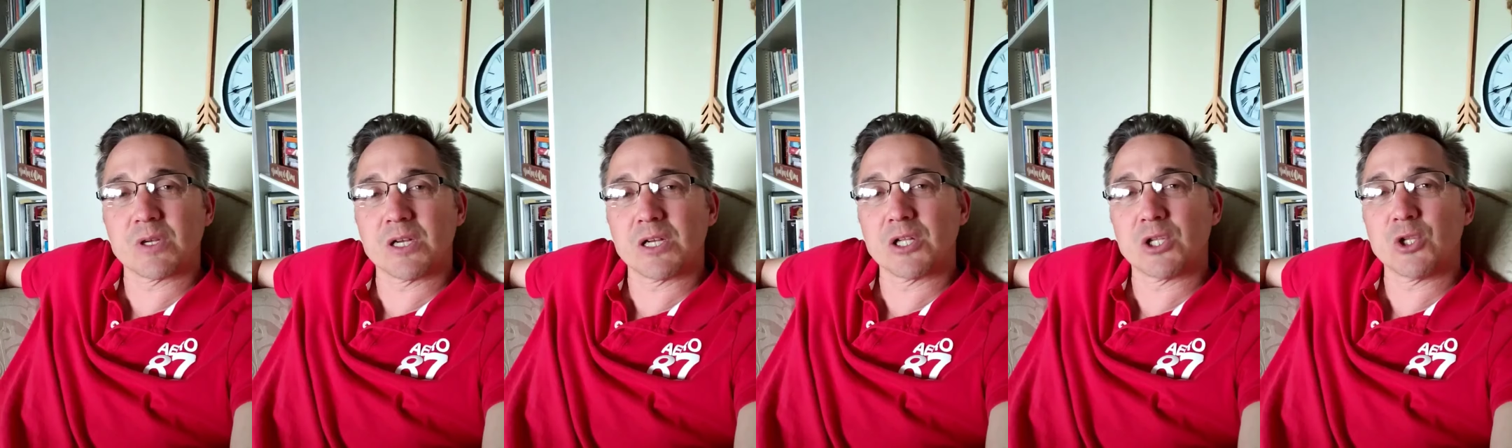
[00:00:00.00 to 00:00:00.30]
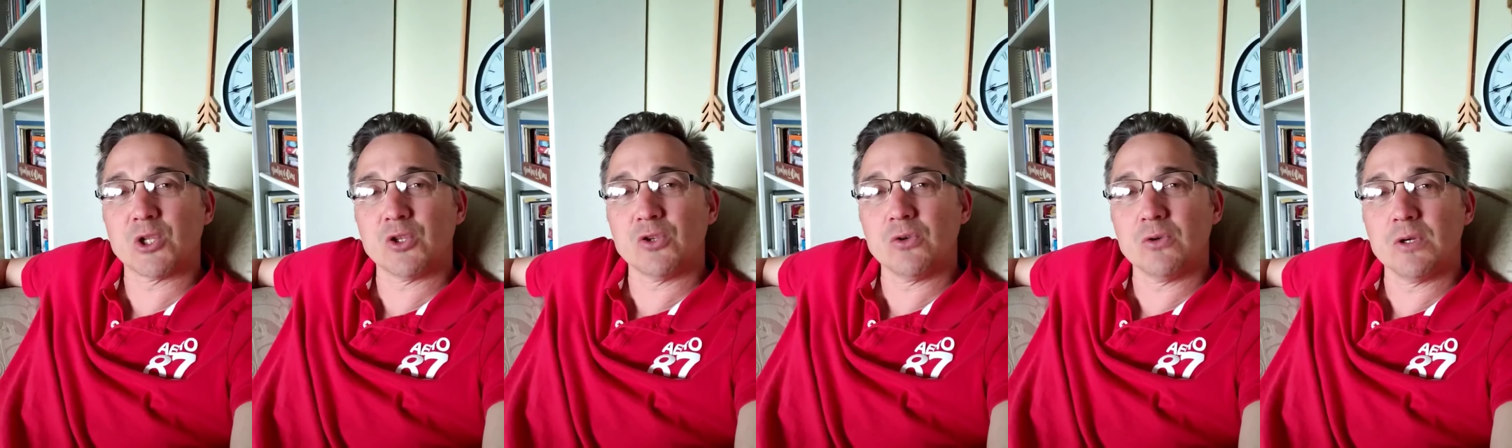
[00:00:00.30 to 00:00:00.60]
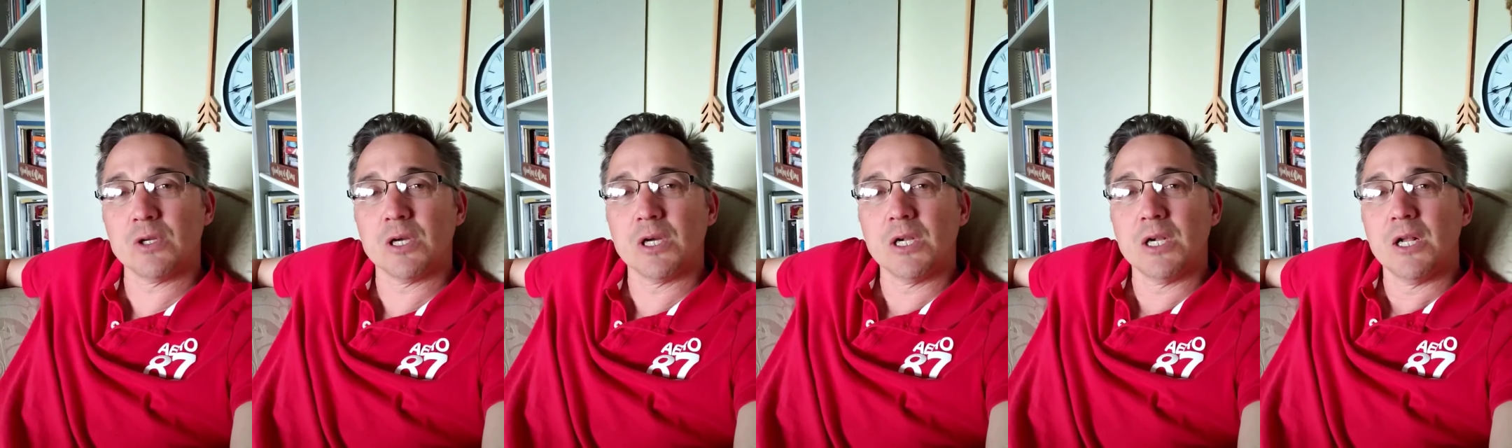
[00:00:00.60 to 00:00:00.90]
as we
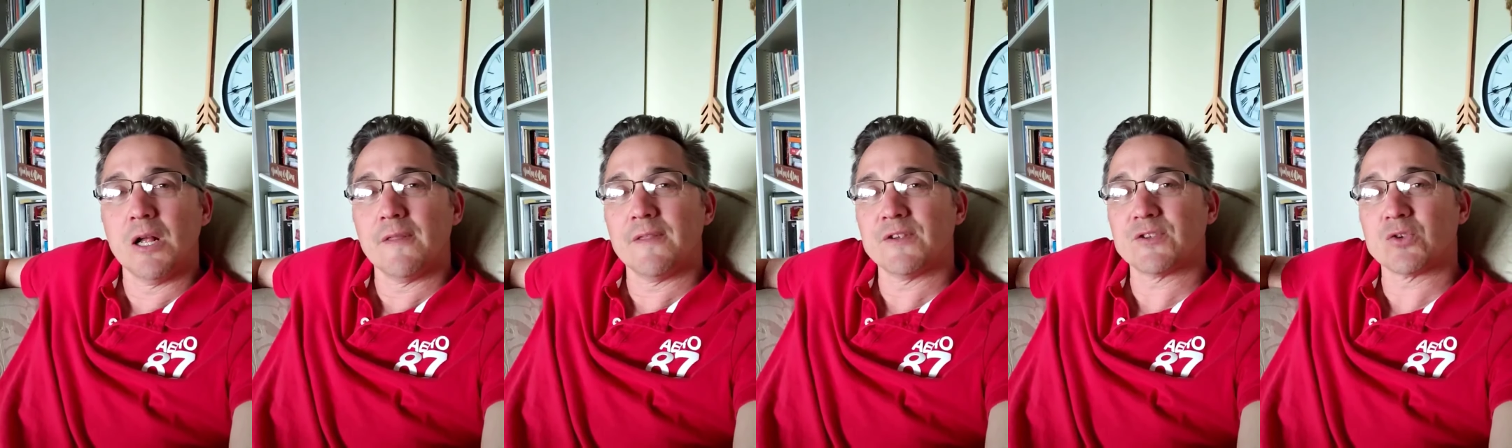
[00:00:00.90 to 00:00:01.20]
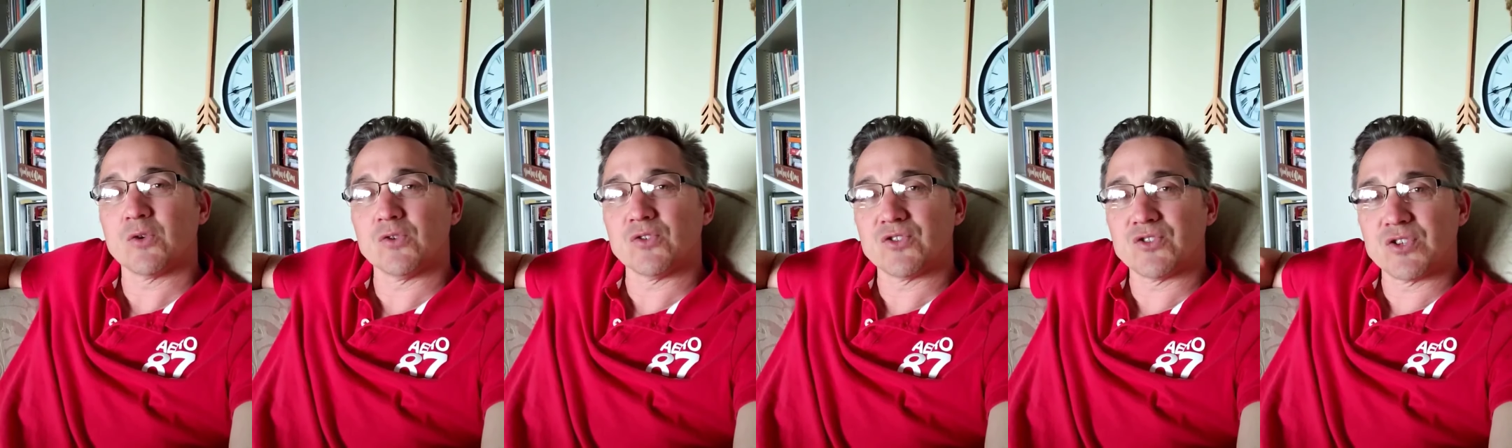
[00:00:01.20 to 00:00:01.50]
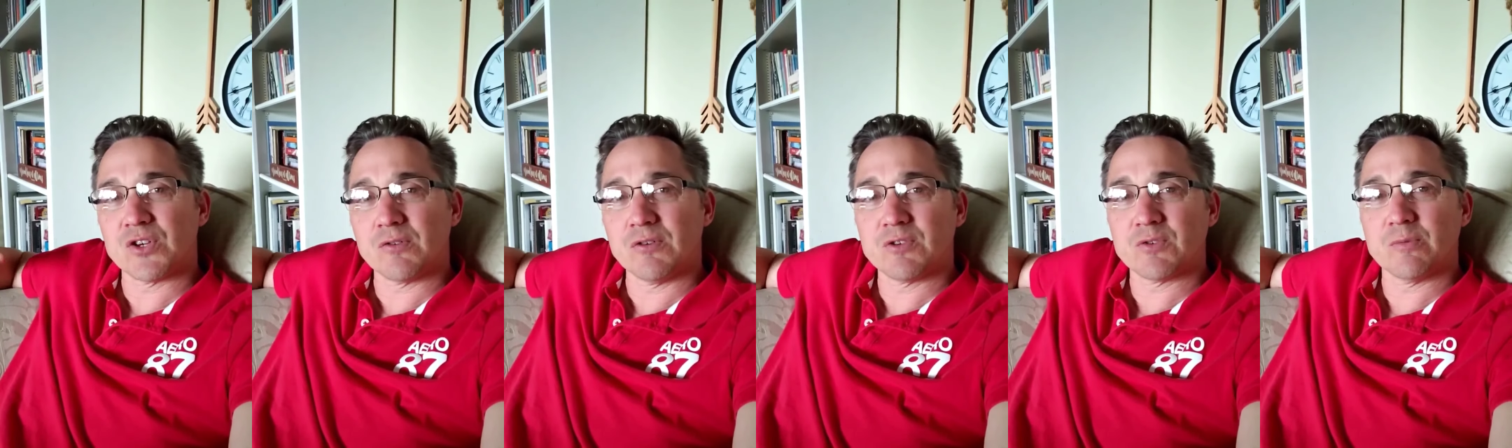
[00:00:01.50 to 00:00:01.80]
conclude this whole
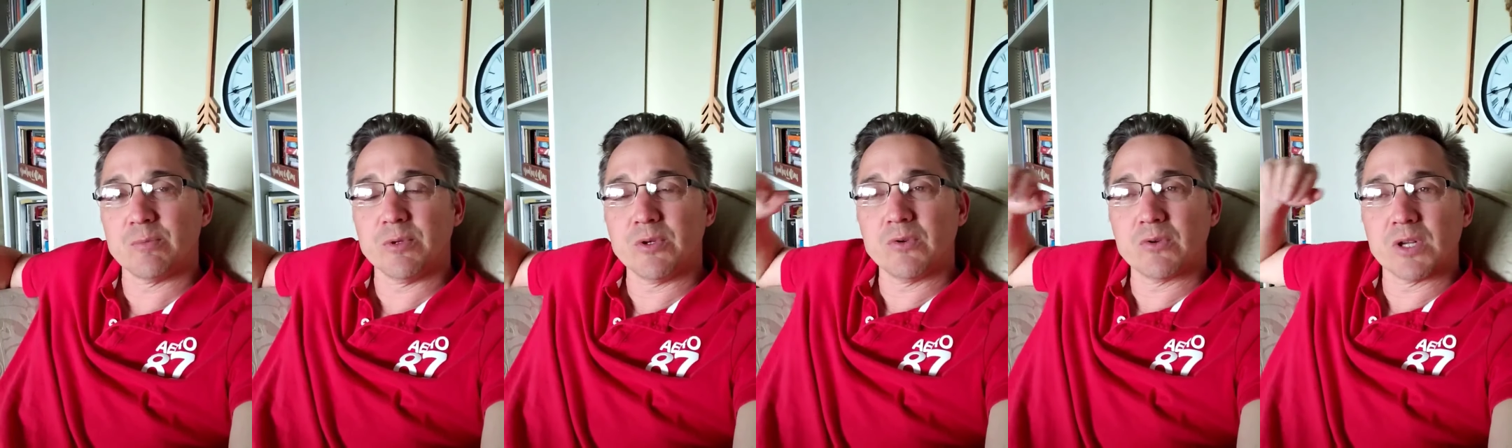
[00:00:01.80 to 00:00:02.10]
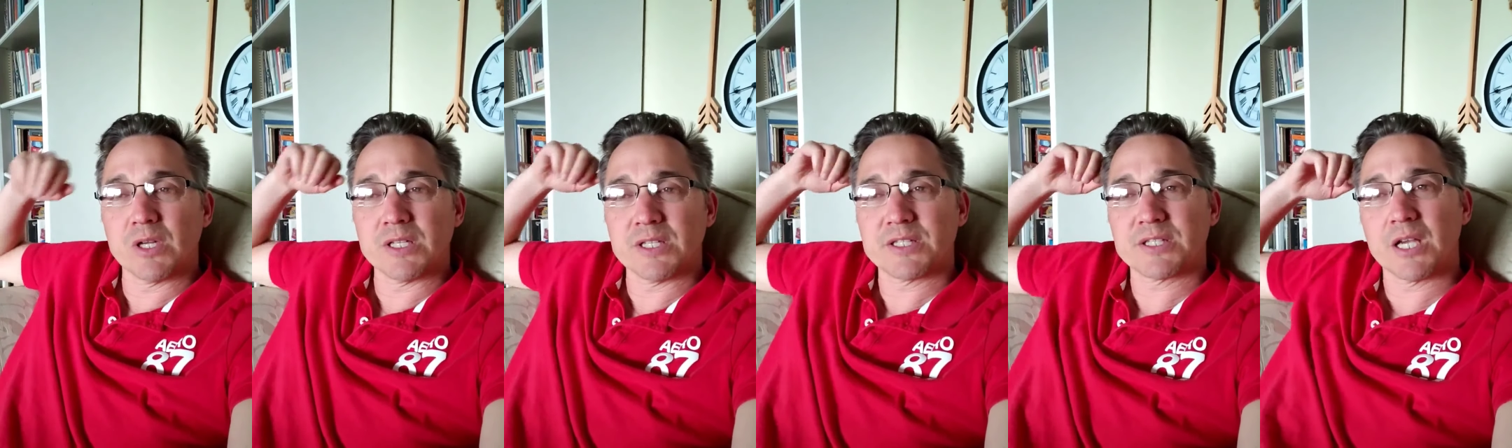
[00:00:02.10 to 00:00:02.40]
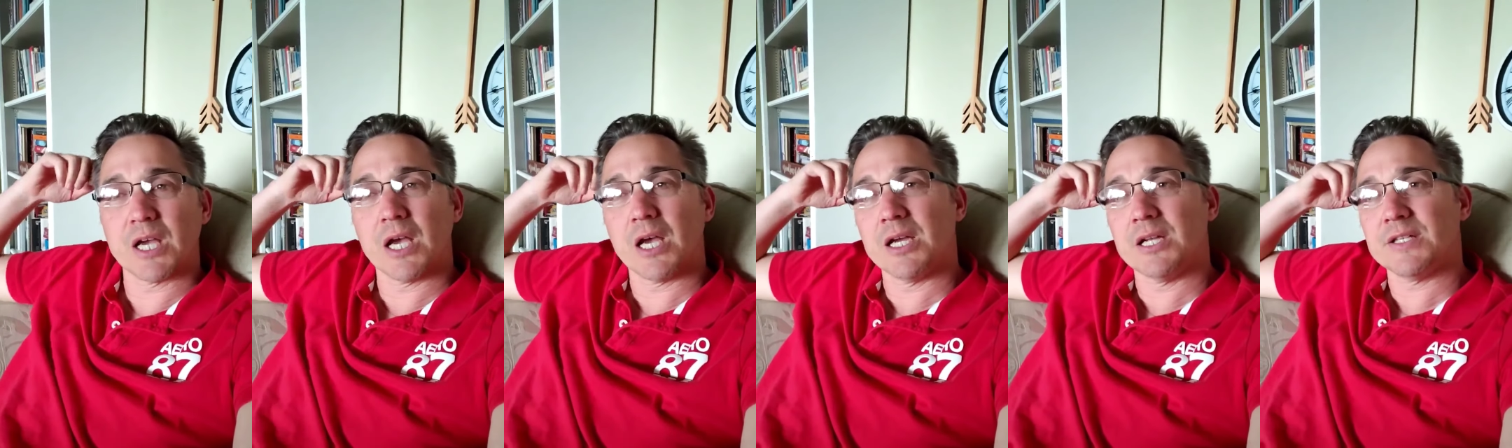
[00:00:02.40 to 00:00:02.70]
series we've been doing on
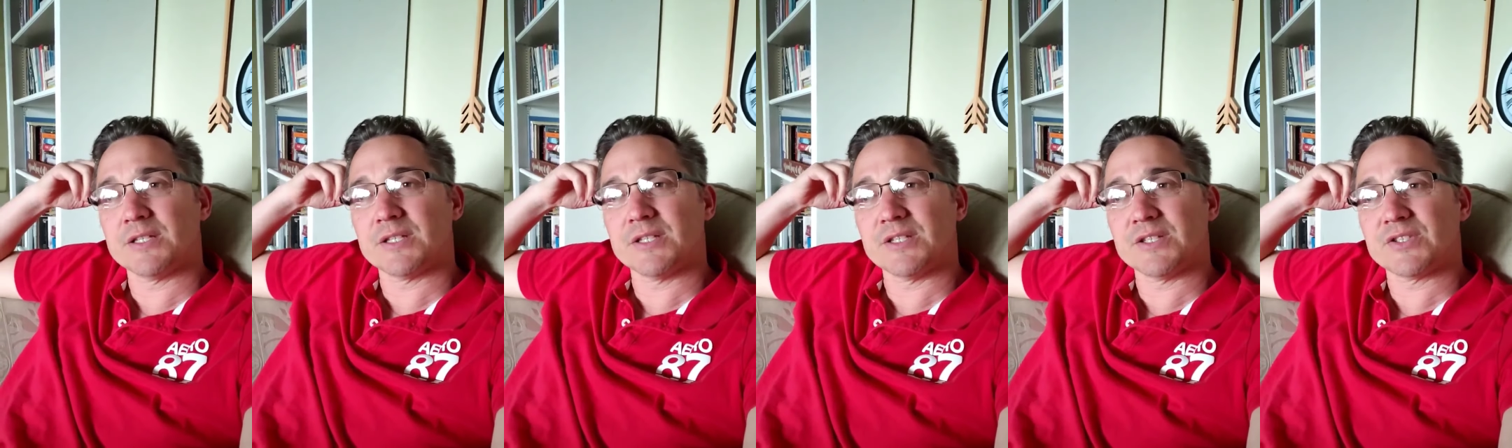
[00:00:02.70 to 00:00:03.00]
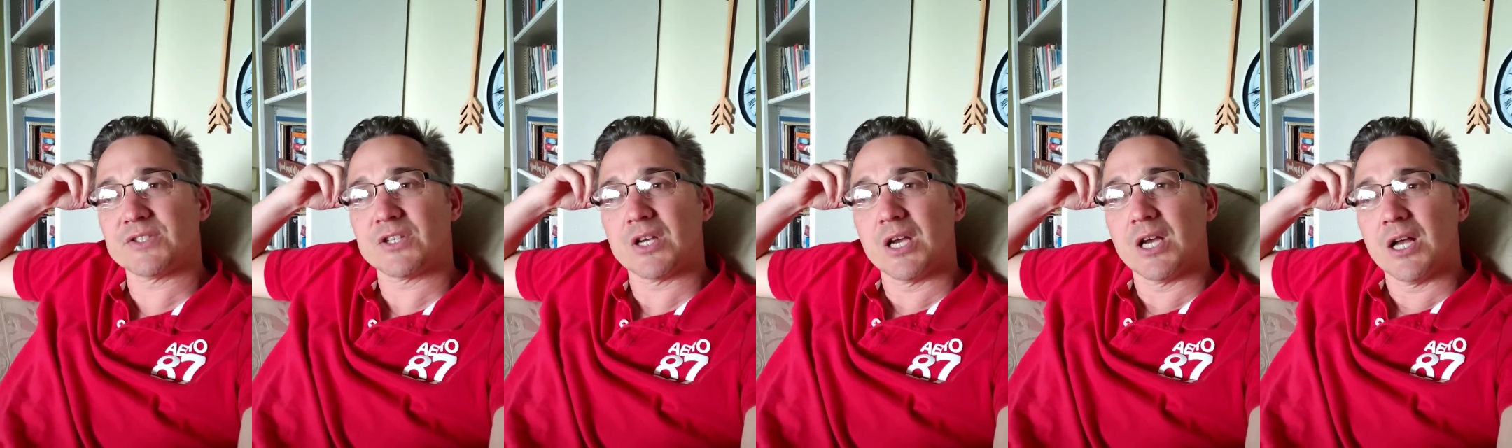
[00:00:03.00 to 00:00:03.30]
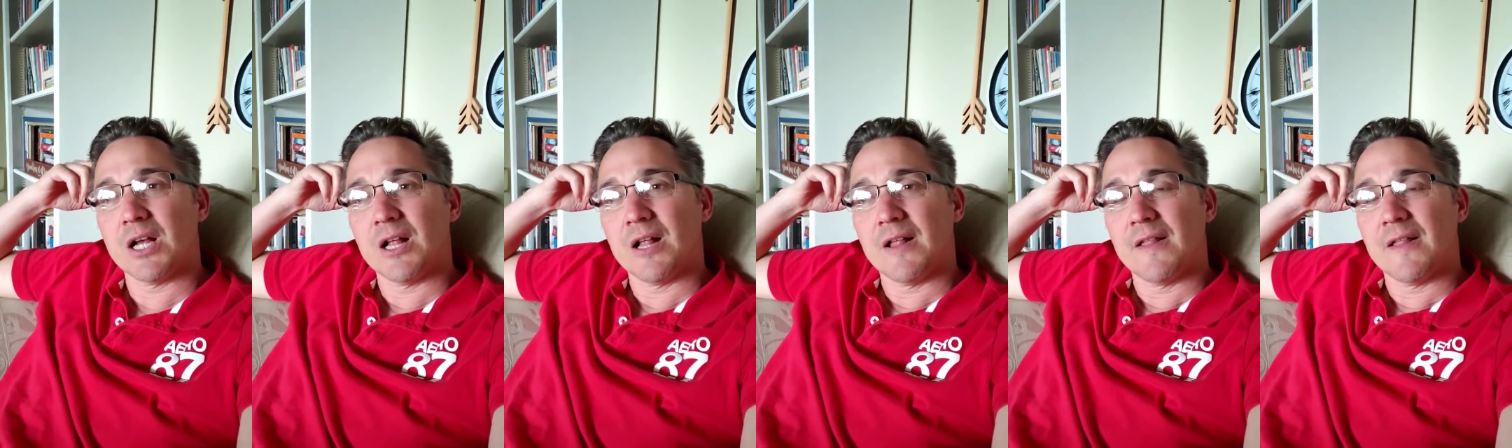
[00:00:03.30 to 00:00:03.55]
signs is